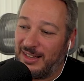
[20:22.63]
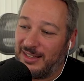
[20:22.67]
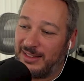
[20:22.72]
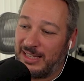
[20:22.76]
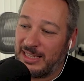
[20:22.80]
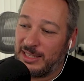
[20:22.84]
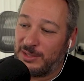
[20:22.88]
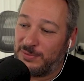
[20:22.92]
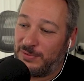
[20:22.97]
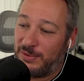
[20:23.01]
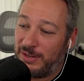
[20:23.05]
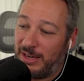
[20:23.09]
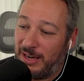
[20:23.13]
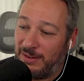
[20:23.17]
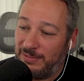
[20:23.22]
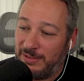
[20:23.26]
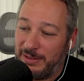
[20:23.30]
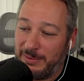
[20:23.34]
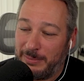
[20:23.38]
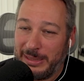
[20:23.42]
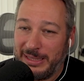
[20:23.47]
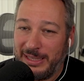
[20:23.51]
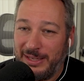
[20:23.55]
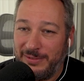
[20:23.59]
Thanks for
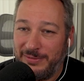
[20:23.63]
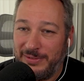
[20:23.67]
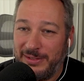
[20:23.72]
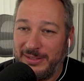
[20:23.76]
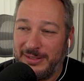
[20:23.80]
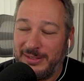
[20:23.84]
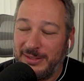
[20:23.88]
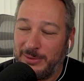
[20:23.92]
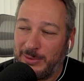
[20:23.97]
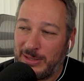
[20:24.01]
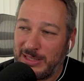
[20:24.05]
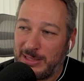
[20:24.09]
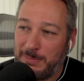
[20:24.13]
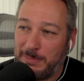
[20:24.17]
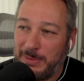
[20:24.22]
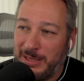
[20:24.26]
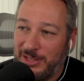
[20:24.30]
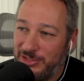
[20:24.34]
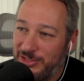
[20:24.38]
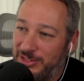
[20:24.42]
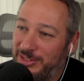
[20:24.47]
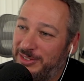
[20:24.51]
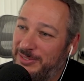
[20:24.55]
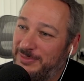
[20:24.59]
having me, David. It was a
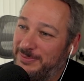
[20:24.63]
pleasure.